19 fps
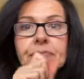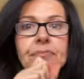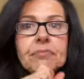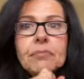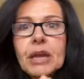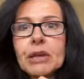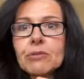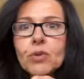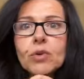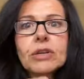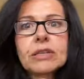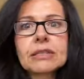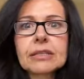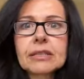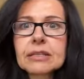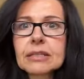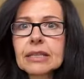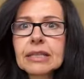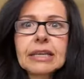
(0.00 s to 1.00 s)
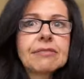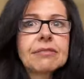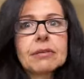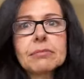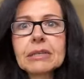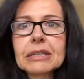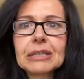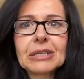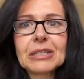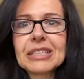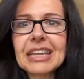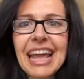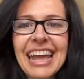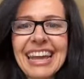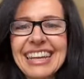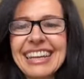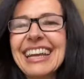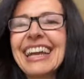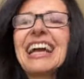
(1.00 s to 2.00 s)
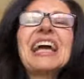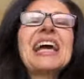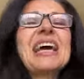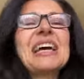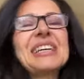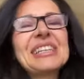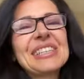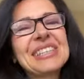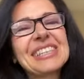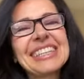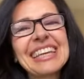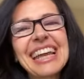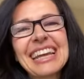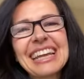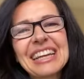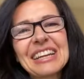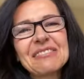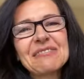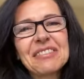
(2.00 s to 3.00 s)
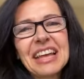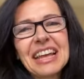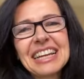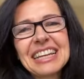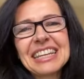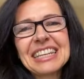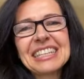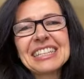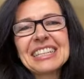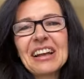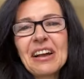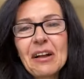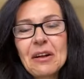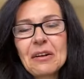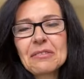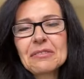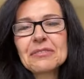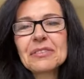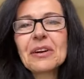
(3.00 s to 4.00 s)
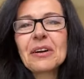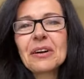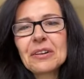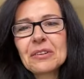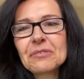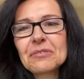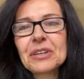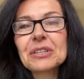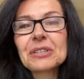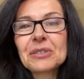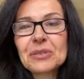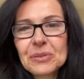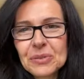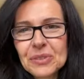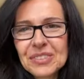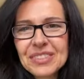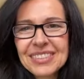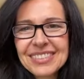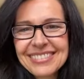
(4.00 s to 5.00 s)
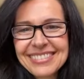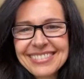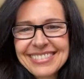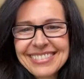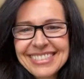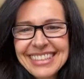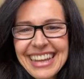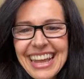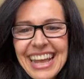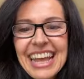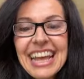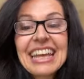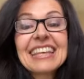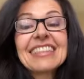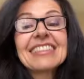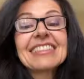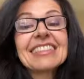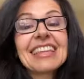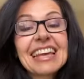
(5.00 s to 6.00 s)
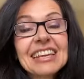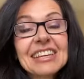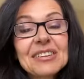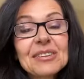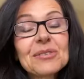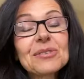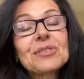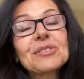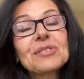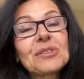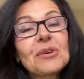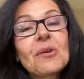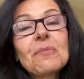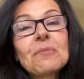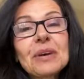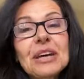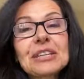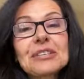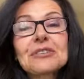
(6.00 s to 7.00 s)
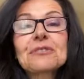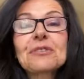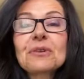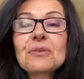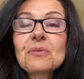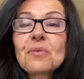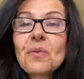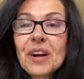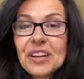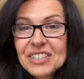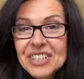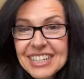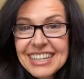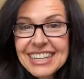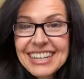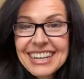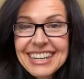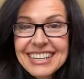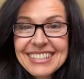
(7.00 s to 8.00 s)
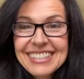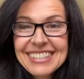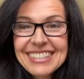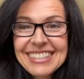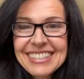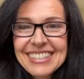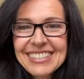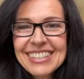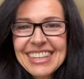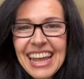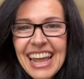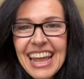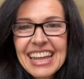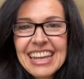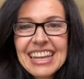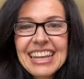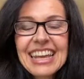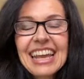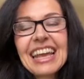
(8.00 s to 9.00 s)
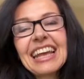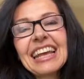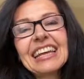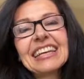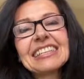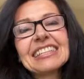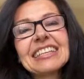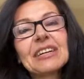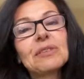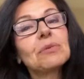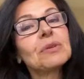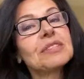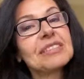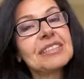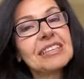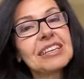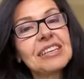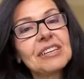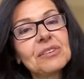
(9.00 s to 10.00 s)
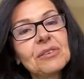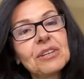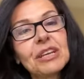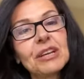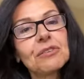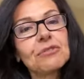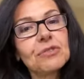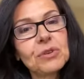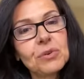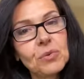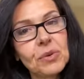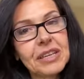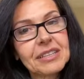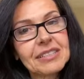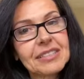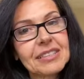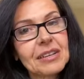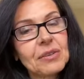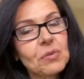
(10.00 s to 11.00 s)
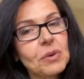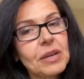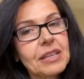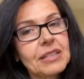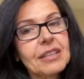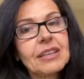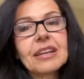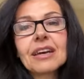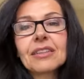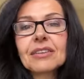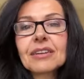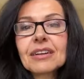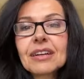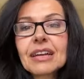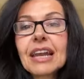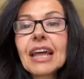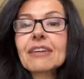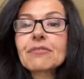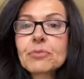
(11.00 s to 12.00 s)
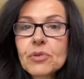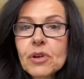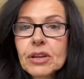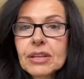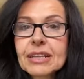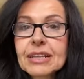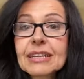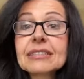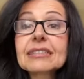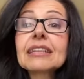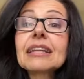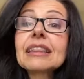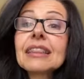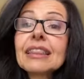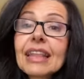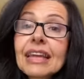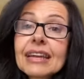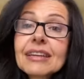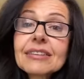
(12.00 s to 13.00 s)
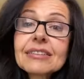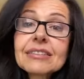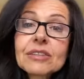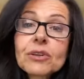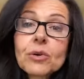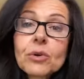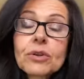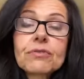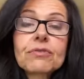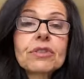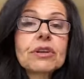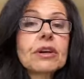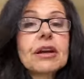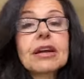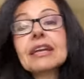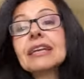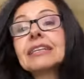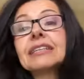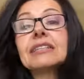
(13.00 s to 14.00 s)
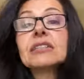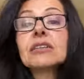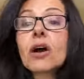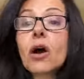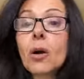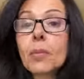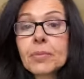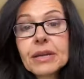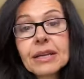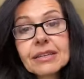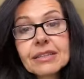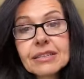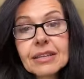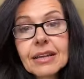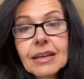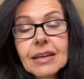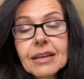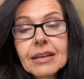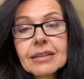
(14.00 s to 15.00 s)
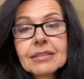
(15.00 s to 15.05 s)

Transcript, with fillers: my voice is leaving me today, to take advantage of all of our tools. Thank you so much for watching us uh, today, and uh, we'll see you in a few weeks with another live broadcast. Let us know if there are any topics